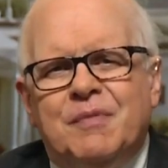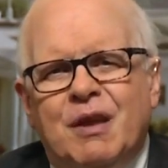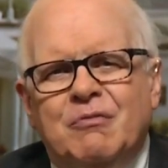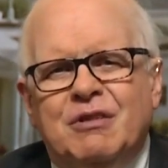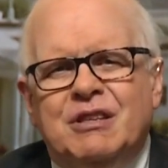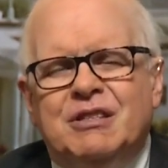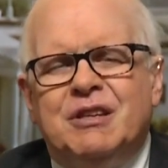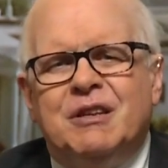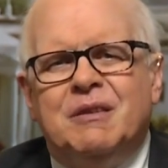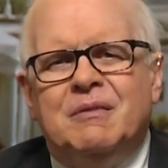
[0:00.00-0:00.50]

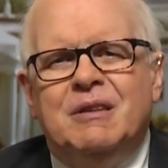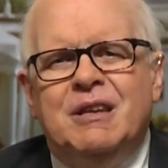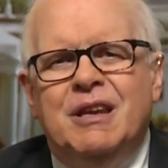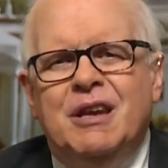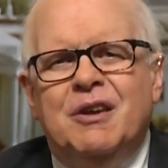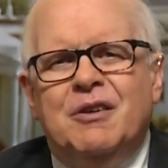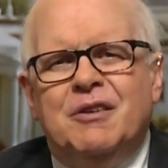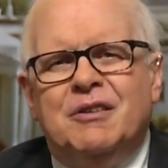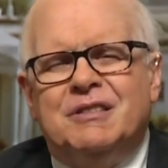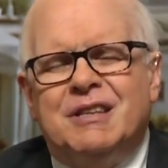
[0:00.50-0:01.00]
recent
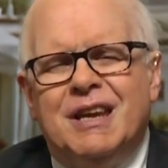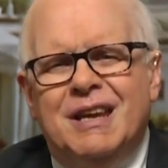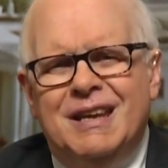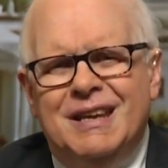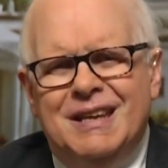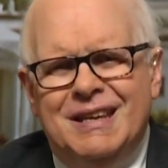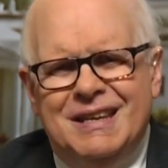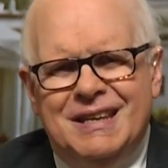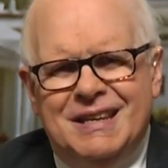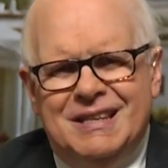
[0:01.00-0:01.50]
years
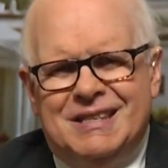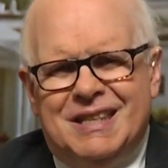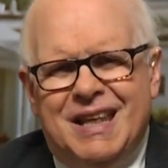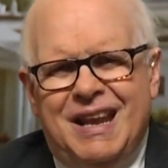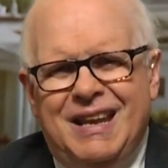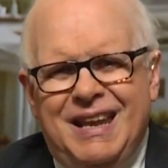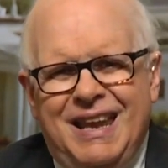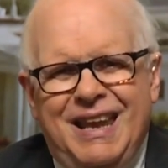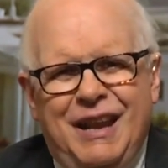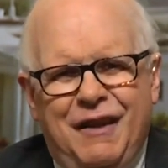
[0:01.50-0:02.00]
is
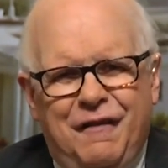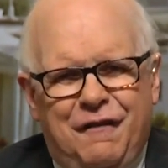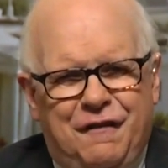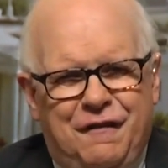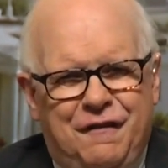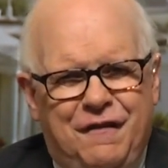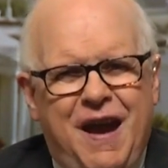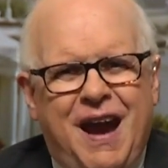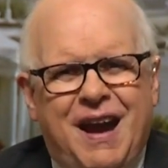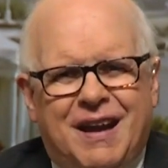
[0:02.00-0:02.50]
that, in
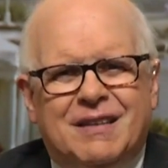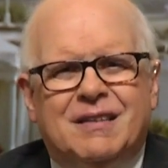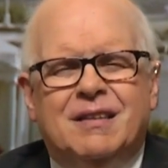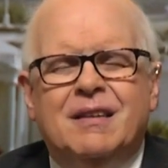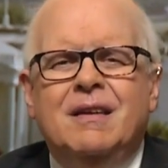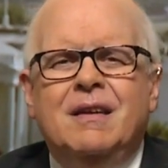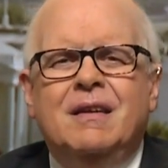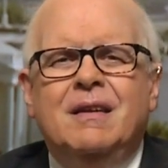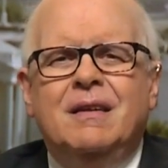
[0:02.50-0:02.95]
effect,